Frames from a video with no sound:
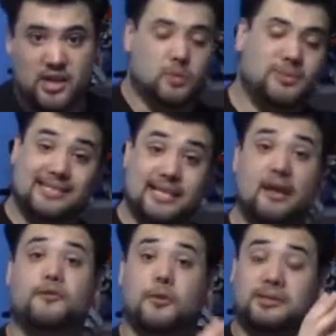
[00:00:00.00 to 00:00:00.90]
So instead
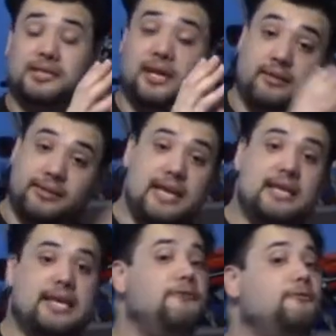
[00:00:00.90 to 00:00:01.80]
of focusing on
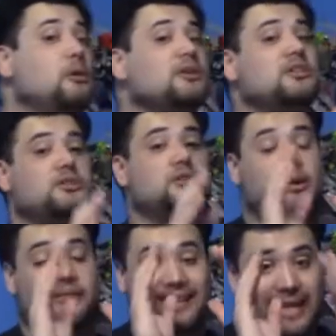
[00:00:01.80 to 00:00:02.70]
it, it focuses
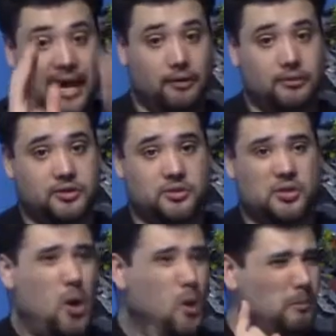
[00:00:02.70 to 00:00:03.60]
on the characters,
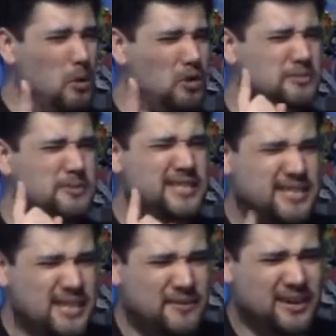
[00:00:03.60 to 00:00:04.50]
or more
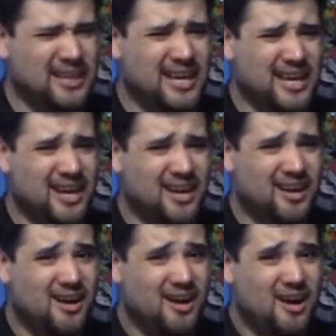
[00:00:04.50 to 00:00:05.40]
specifically,
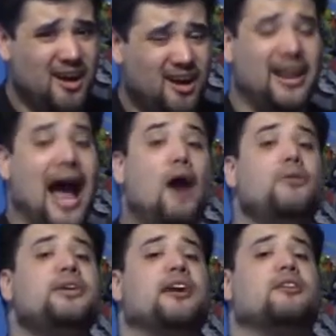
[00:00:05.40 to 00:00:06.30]
on how
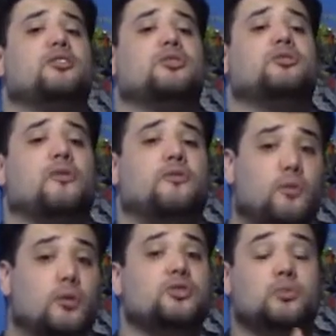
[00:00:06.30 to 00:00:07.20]
the characters are
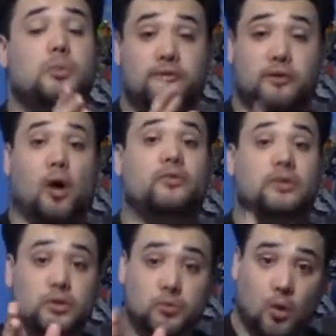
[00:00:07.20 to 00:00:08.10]
forced to evolve
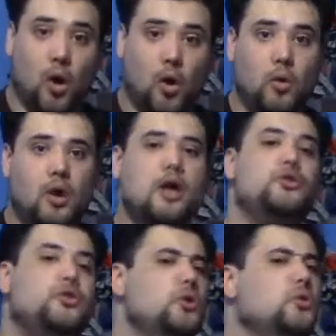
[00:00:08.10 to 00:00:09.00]
and grow
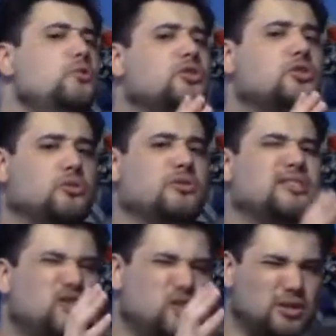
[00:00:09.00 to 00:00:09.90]
due to certain
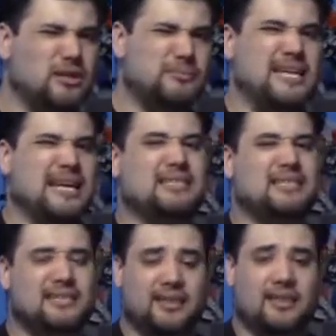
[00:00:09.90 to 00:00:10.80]

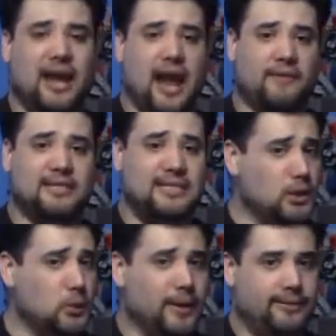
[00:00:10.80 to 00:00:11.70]
circumstances that they have to
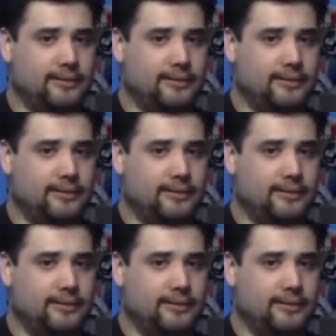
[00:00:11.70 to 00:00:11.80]
deal with.